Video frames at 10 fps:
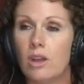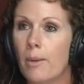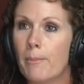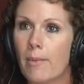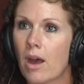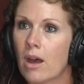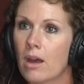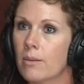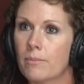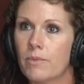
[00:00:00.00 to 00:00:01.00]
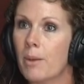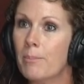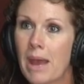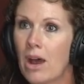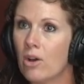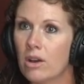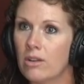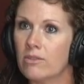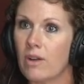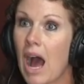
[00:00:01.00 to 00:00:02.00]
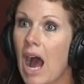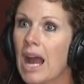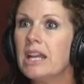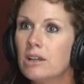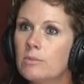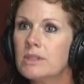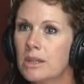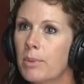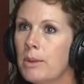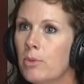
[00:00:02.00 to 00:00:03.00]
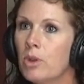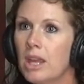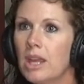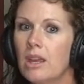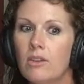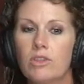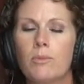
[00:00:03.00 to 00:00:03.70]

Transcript: amount of items that people give,